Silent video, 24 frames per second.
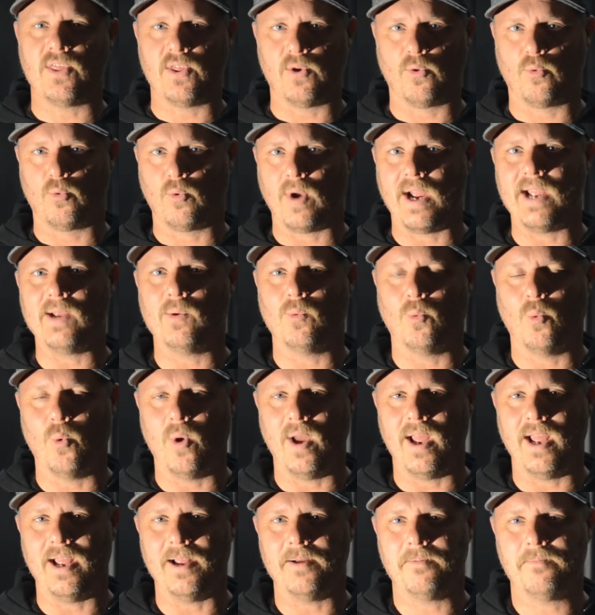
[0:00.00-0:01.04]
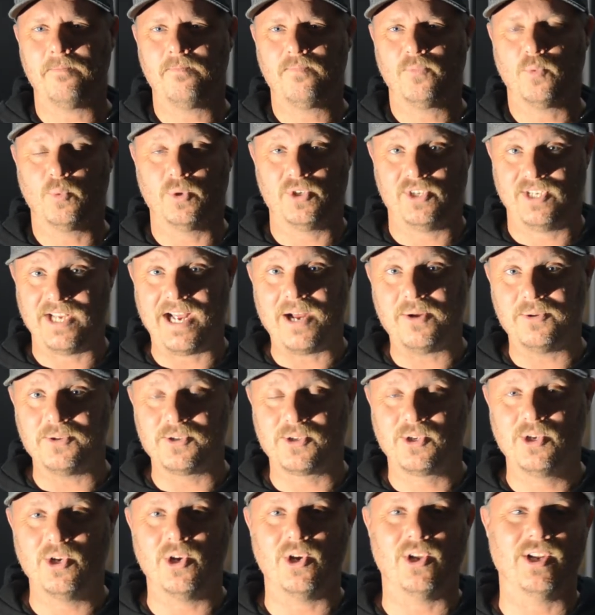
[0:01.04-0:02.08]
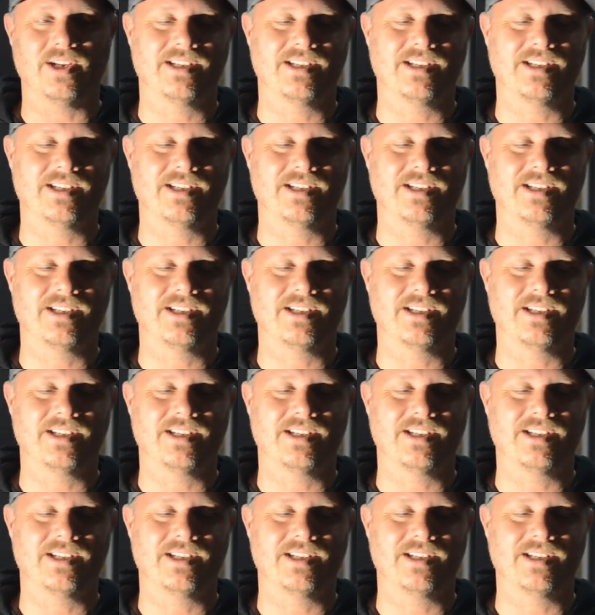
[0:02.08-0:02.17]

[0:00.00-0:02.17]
the right way, which sounds good,